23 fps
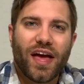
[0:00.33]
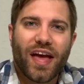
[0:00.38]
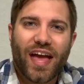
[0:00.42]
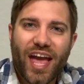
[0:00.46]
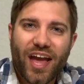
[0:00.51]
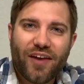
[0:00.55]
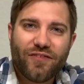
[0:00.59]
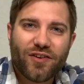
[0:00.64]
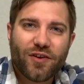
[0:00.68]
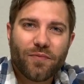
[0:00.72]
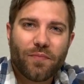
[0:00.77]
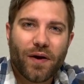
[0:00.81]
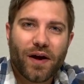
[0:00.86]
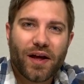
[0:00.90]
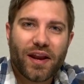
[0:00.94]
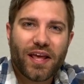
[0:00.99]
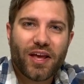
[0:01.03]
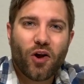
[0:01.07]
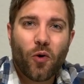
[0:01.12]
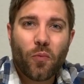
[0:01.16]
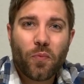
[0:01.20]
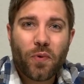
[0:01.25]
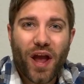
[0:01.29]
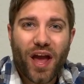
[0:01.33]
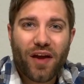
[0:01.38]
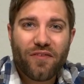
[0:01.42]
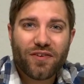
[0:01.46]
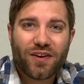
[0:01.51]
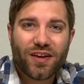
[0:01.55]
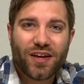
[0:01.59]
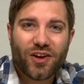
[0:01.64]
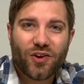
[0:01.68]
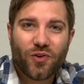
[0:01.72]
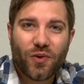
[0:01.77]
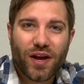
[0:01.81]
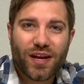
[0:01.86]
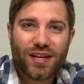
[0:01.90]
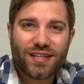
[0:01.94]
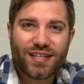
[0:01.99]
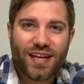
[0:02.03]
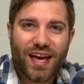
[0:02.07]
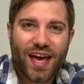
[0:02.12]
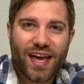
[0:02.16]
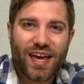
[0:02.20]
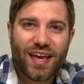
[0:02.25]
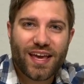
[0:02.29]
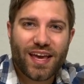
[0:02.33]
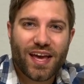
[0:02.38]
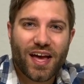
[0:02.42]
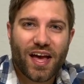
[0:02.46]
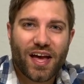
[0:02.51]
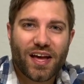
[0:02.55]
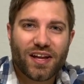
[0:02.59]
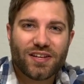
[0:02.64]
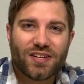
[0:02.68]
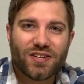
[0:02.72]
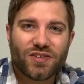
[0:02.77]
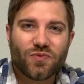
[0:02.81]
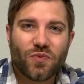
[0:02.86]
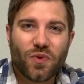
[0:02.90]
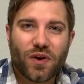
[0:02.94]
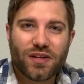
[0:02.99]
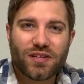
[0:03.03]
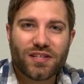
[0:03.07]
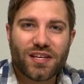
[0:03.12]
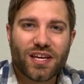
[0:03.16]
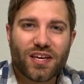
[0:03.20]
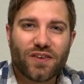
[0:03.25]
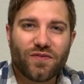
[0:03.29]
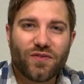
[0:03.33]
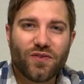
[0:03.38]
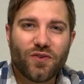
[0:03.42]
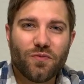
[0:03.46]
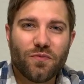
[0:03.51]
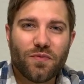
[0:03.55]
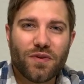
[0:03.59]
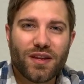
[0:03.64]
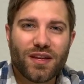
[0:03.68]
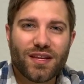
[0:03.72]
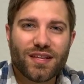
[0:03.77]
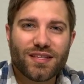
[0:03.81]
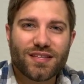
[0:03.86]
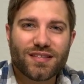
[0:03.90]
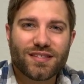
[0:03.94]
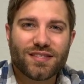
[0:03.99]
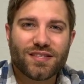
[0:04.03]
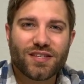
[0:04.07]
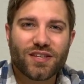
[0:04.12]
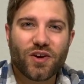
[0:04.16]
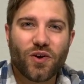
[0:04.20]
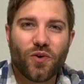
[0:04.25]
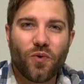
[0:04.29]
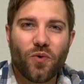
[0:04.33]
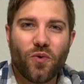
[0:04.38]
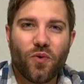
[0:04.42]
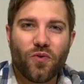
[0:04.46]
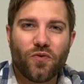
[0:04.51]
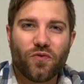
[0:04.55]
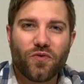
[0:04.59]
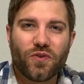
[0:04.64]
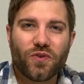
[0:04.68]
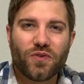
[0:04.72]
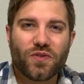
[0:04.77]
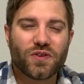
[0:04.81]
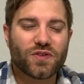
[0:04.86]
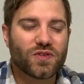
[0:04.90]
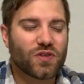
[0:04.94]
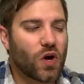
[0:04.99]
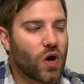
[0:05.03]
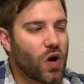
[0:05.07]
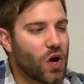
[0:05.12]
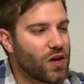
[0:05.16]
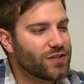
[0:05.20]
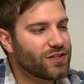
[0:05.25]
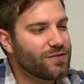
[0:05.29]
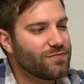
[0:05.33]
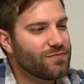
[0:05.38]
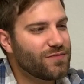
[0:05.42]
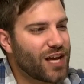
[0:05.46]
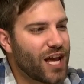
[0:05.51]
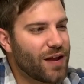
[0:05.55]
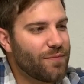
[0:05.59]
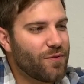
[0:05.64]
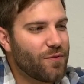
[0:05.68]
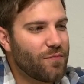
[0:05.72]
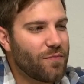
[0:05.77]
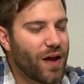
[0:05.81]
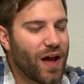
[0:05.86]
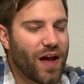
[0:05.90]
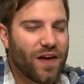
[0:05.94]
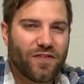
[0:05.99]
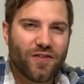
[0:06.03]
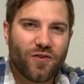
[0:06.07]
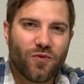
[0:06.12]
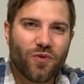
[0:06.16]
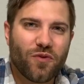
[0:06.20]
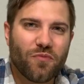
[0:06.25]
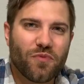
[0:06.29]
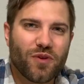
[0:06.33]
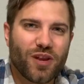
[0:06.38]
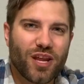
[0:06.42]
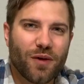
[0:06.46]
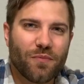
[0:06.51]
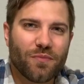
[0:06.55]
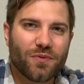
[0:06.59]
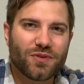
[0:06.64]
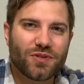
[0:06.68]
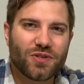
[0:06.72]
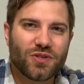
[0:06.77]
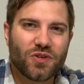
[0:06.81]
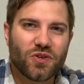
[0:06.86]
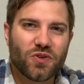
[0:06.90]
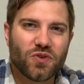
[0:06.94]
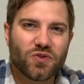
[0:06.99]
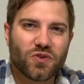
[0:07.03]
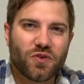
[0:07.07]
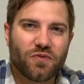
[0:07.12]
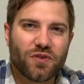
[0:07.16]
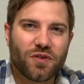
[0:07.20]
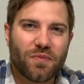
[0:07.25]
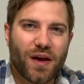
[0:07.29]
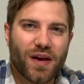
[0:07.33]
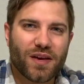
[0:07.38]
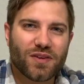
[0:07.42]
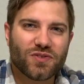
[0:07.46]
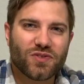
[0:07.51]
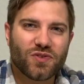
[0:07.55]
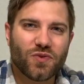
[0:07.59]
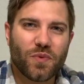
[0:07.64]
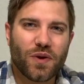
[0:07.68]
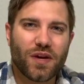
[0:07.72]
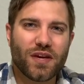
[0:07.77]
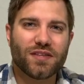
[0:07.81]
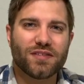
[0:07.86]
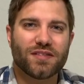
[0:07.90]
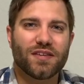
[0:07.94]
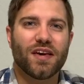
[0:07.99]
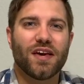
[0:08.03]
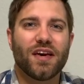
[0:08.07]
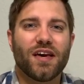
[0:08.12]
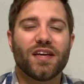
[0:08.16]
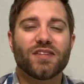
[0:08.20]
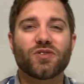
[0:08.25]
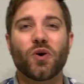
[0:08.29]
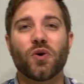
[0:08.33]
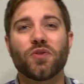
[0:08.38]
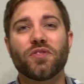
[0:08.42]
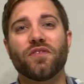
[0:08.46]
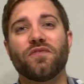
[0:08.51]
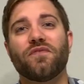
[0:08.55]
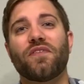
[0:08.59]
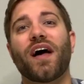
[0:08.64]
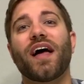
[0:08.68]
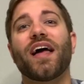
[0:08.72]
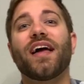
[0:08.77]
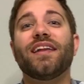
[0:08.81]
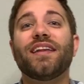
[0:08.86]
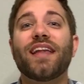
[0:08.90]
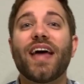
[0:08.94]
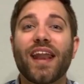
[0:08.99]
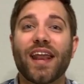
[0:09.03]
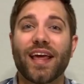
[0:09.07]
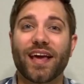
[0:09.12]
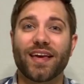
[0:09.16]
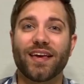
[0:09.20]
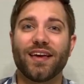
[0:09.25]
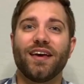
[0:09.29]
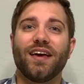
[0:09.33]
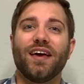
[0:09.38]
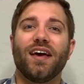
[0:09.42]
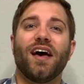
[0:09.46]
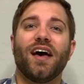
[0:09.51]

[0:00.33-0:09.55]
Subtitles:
Hey everybody, hope you're having a great day. I just want to take a few minutes to go over this awesome diaper bag that we've been able to use over the past 2 weeks. It's called the Vianetic.